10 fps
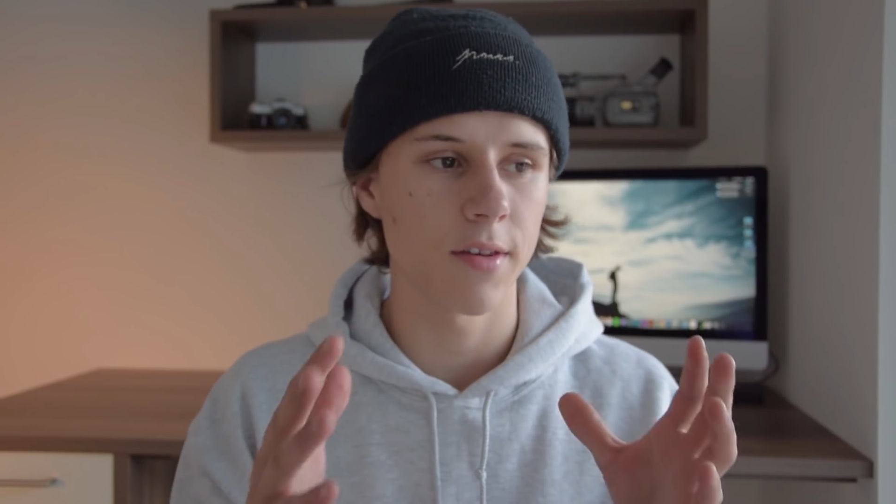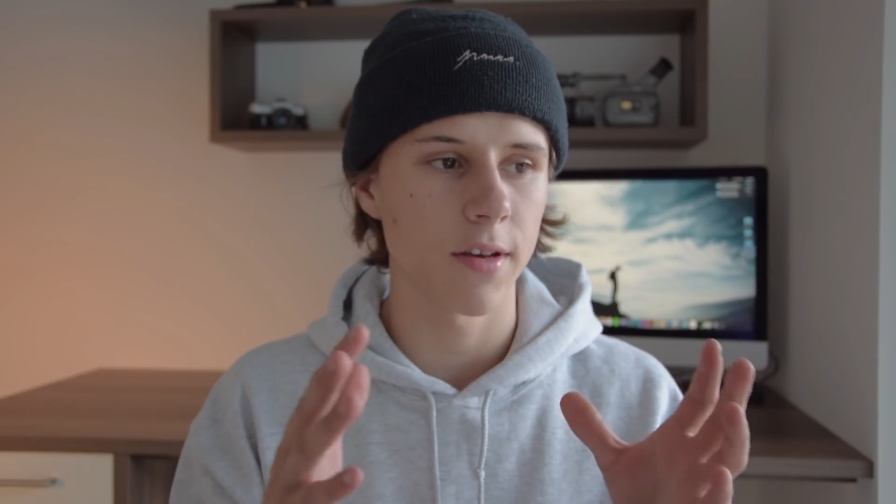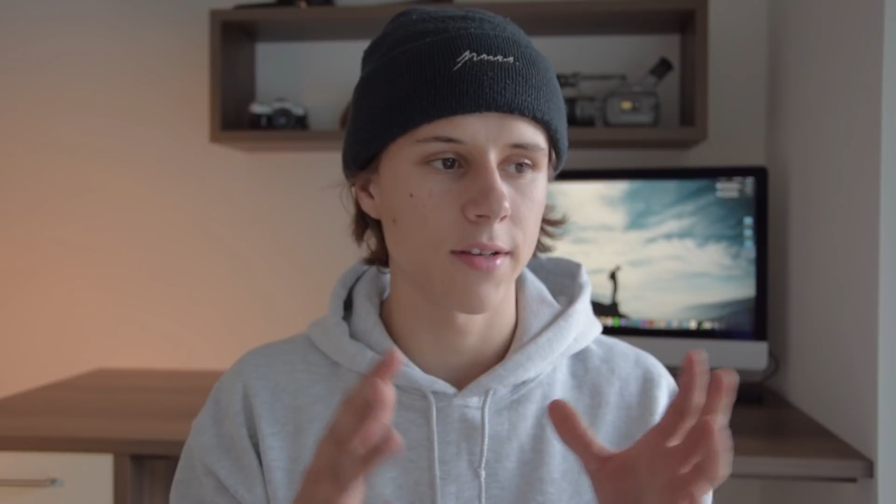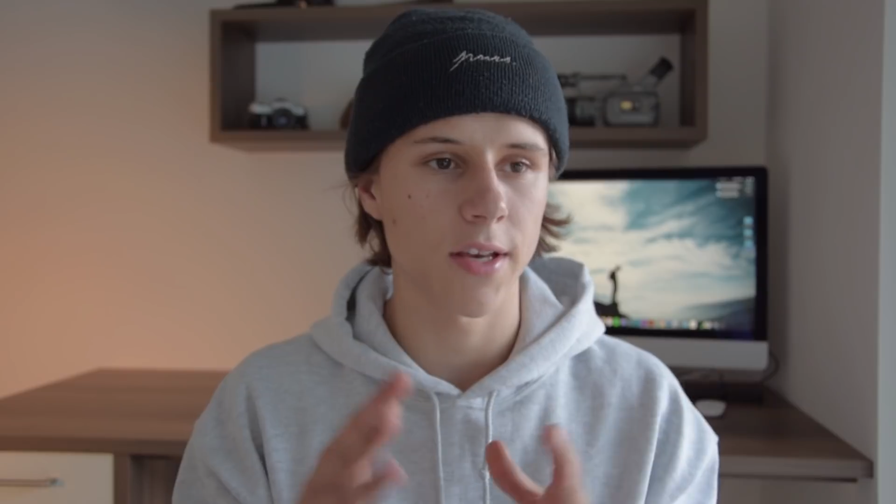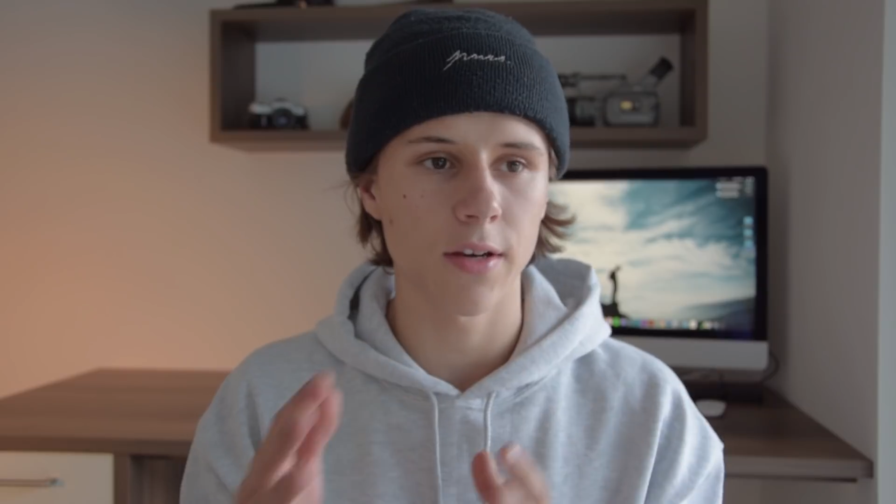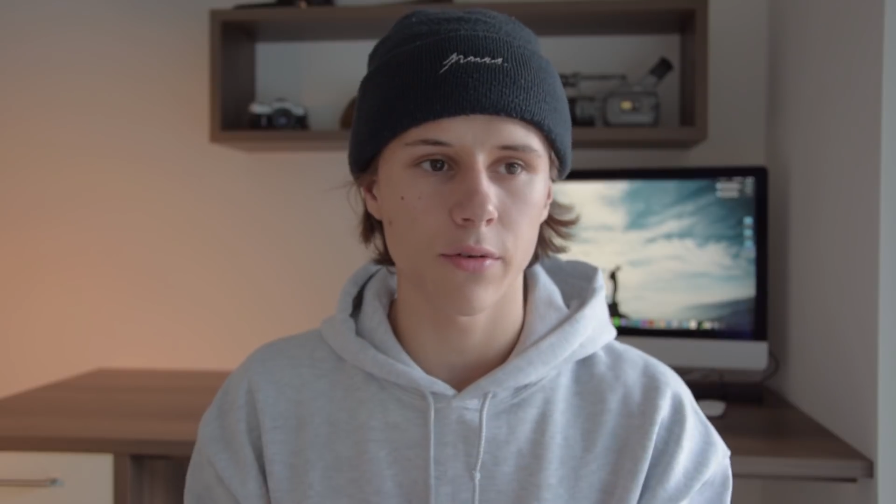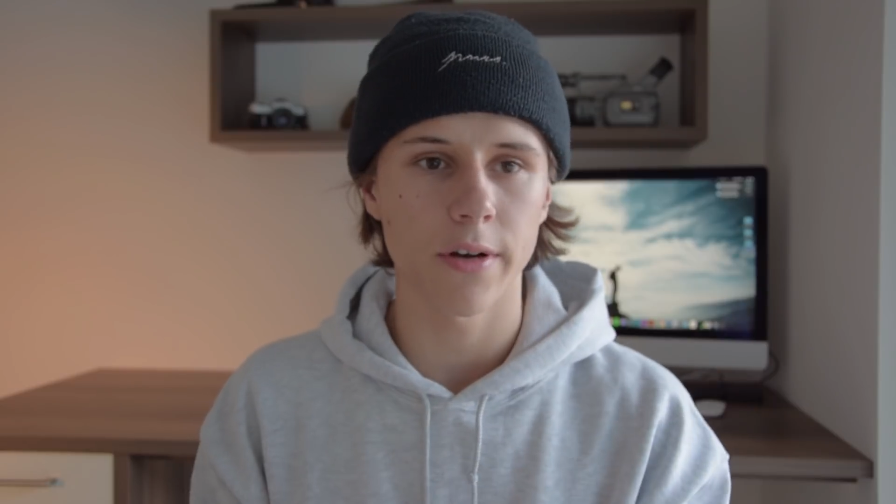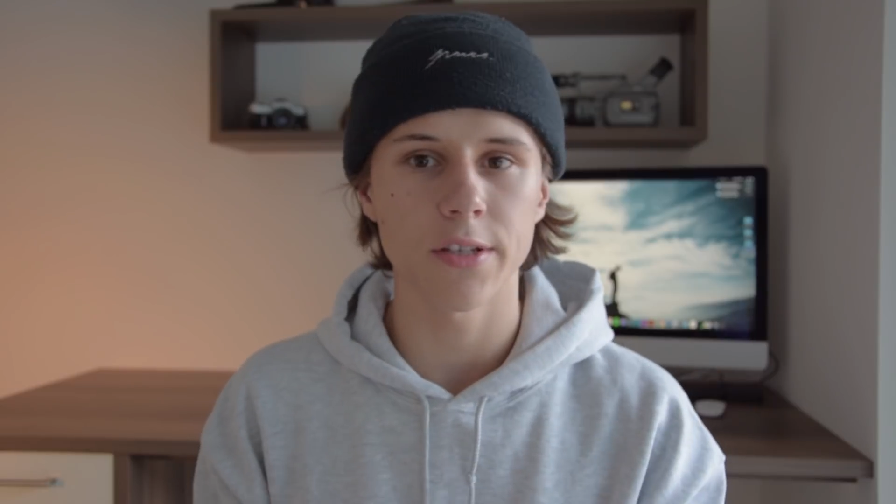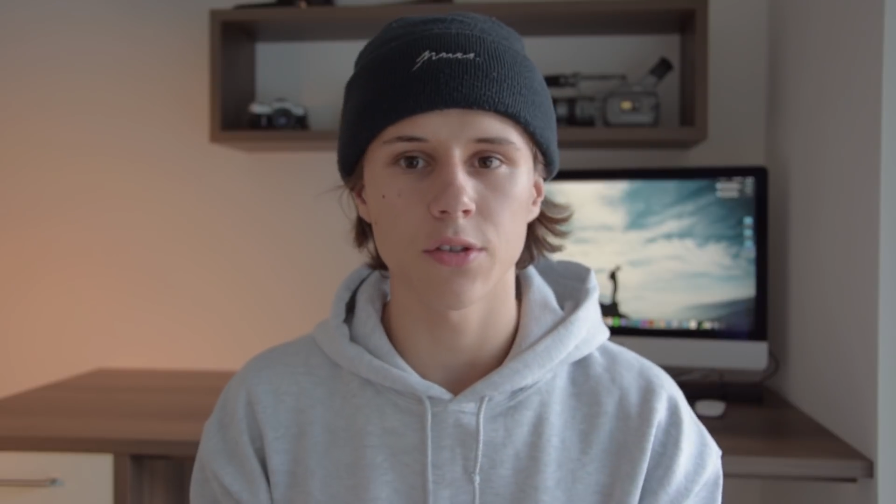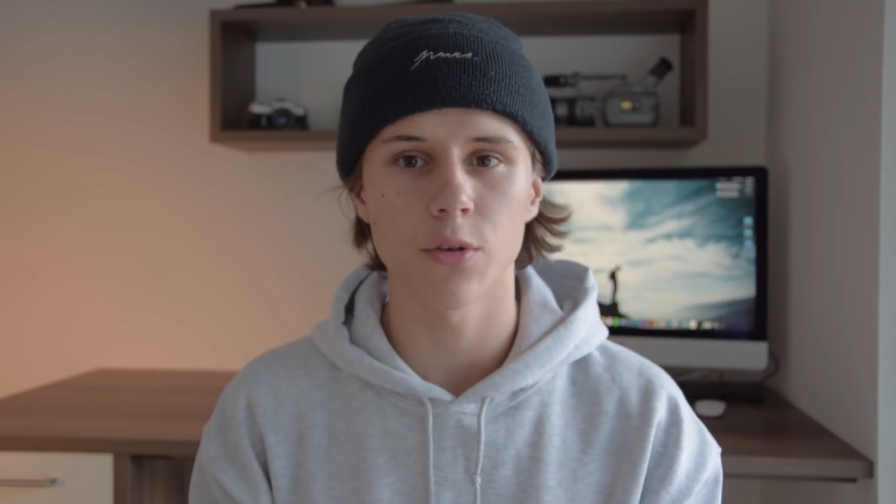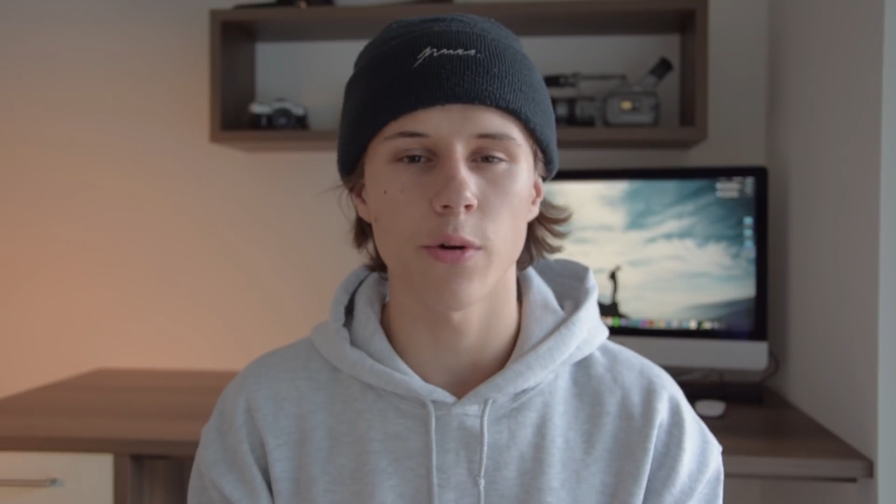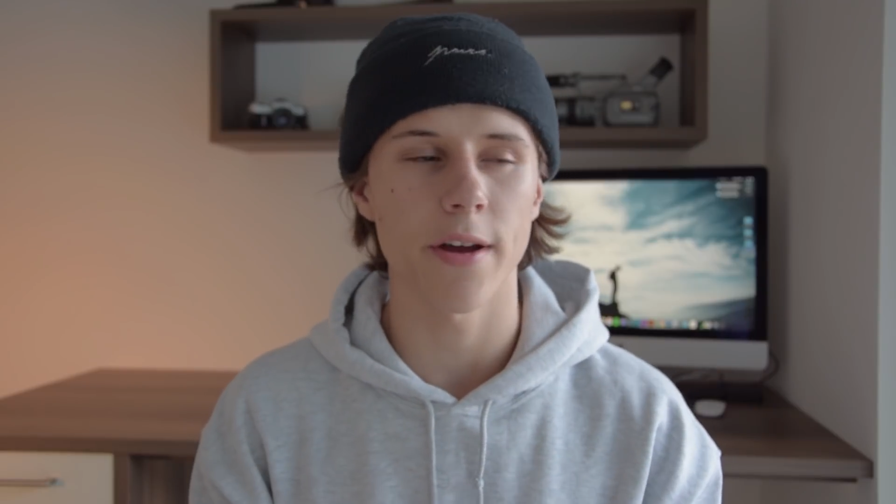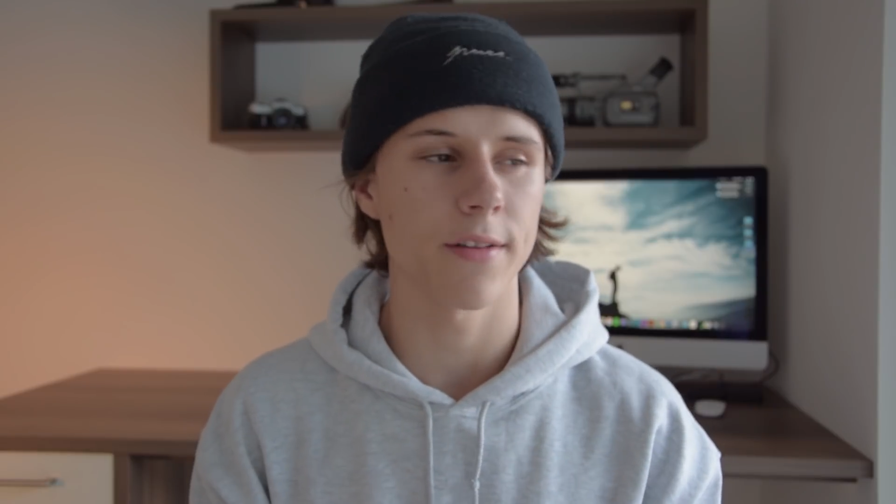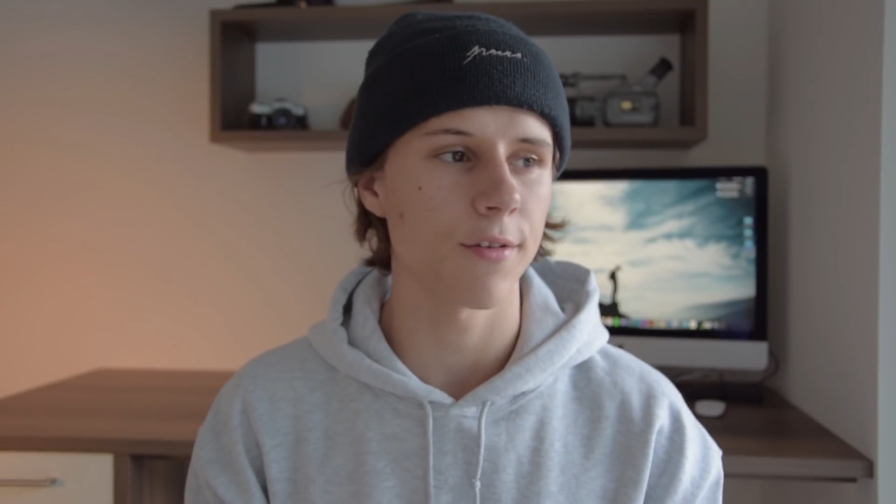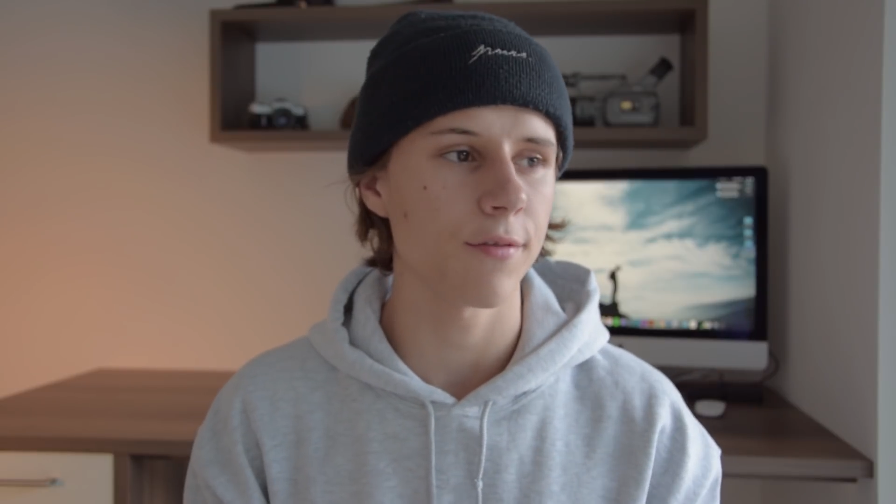exact question
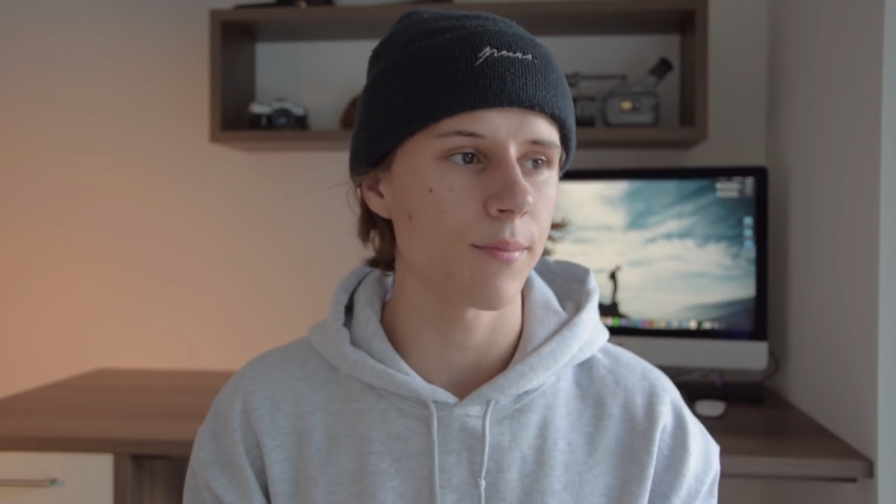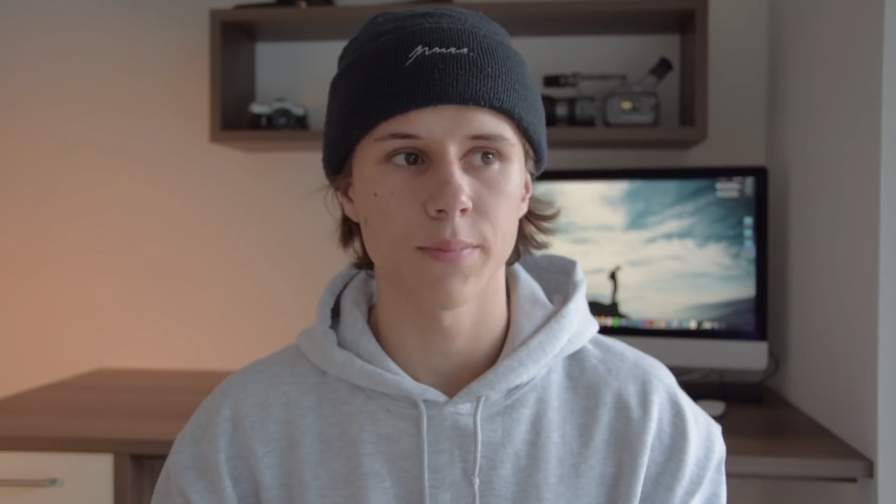quite often,